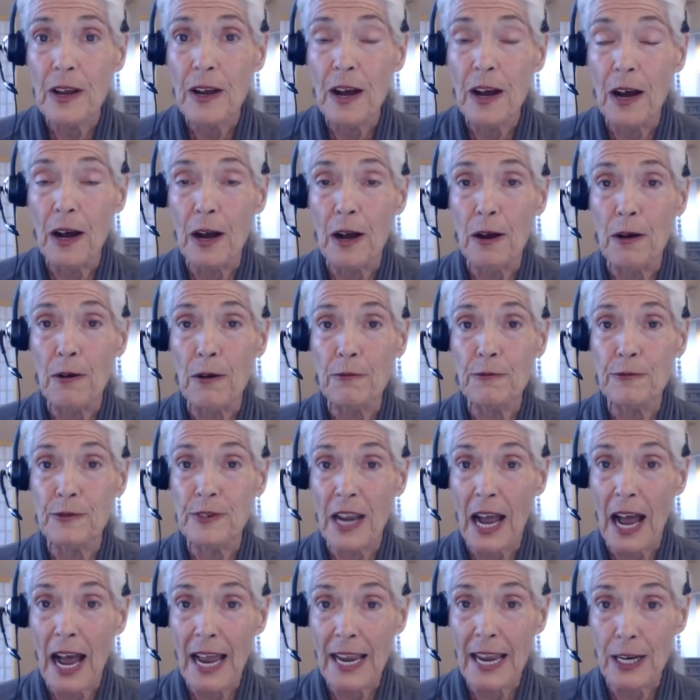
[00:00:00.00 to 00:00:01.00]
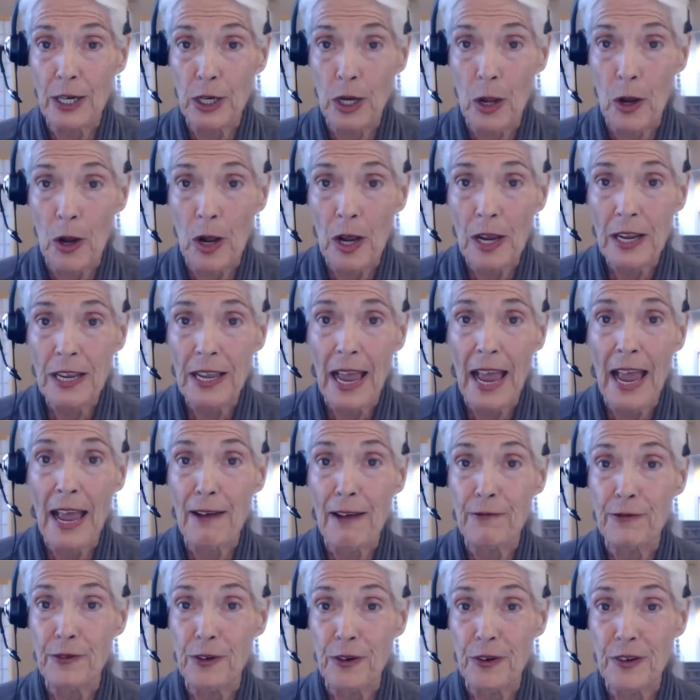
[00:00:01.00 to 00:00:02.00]
of dialogue
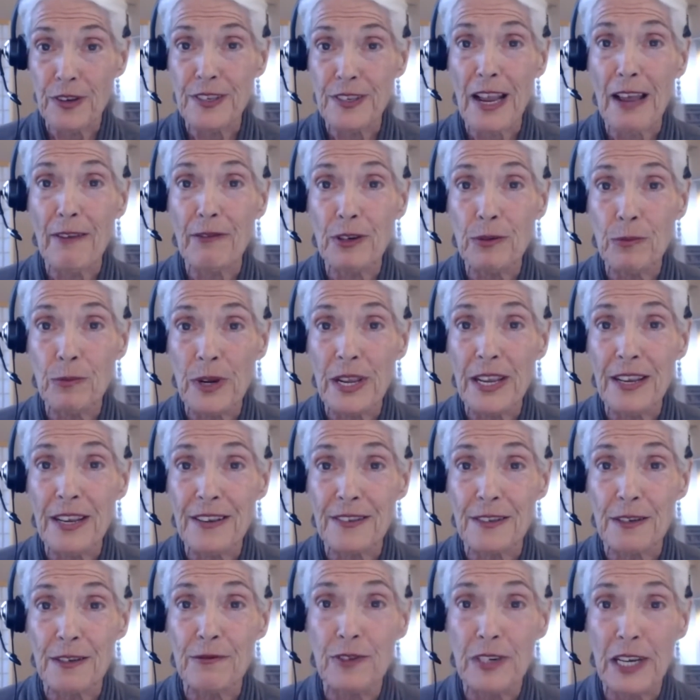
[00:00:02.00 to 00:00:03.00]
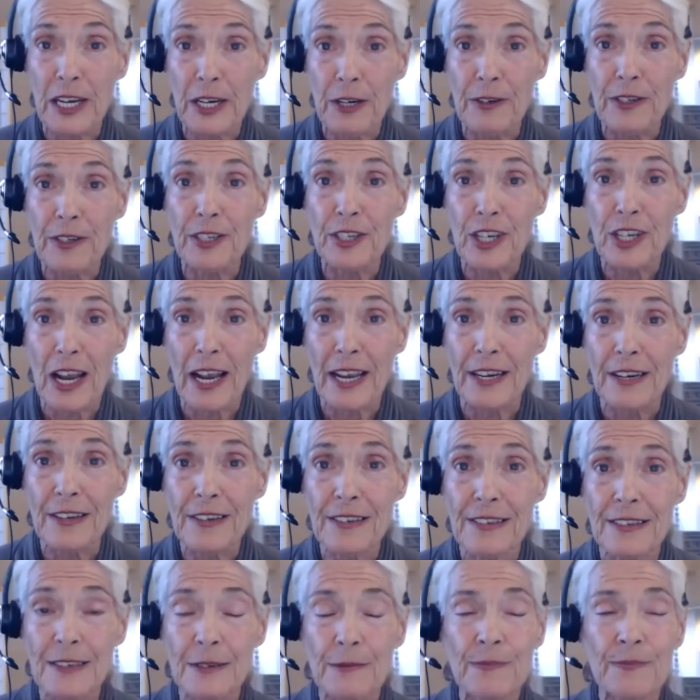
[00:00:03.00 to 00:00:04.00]
after 7 weeks of
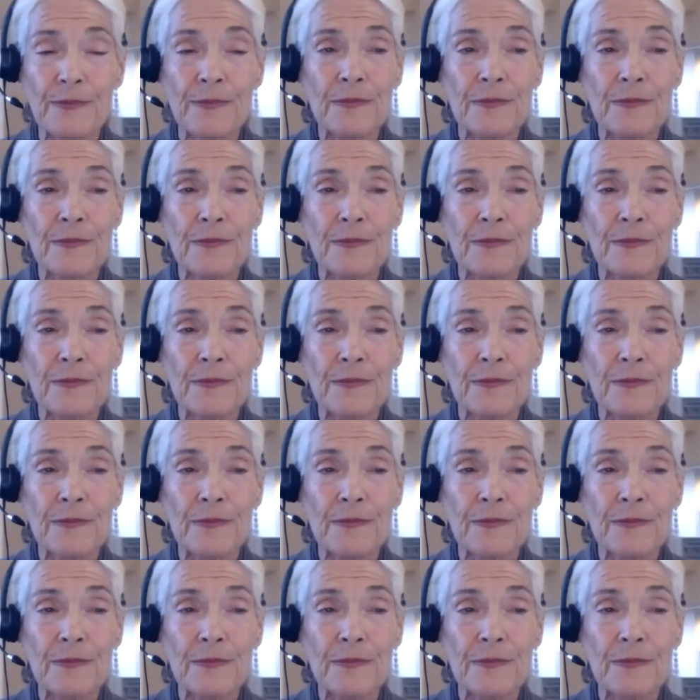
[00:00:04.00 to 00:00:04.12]
laryngitis